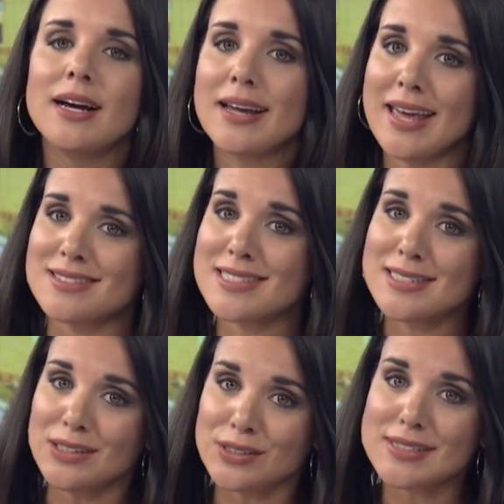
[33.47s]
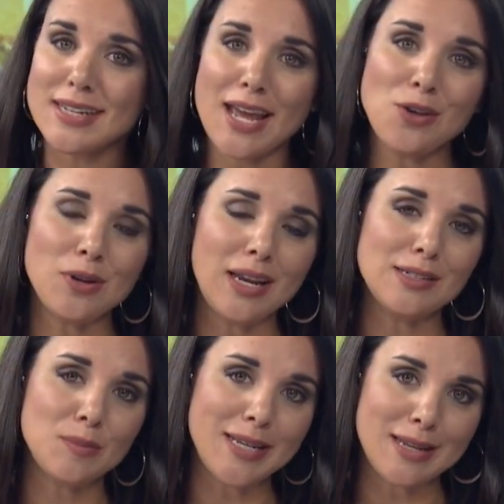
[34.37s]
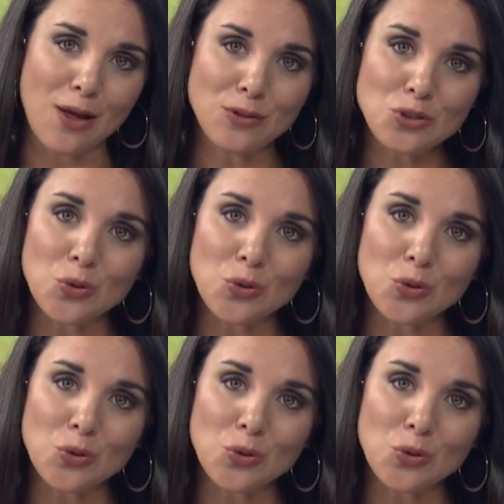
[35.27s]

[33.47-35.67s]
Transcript: again, still today you needed to be down the